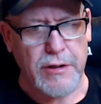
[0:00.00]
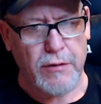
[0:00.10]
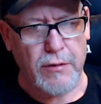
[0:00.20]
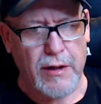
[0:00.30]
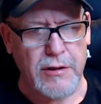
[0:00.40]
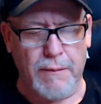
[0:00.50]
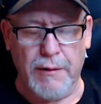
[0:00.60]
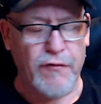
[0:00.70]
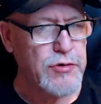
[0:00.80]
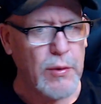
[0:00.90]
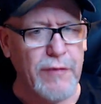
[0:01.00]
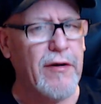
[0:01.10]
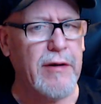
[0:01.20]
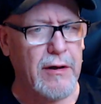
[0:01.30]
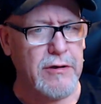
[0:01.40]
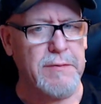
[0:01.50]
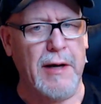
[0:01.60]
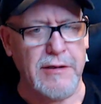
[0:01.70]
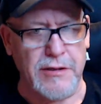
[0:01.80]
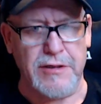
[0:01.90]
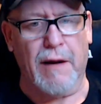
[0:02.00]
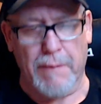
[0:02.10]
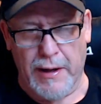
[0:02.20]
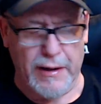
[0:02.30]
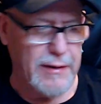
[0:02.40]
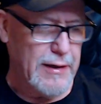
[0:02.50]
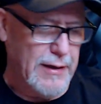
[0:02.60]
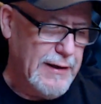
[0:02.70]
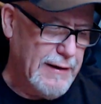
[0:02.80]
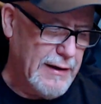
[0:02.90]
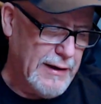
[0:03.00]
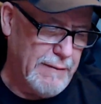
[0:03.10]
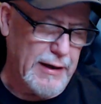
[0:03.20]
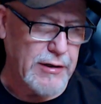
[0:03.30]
We're not talking, but for $25 a box, it's not bad. And you're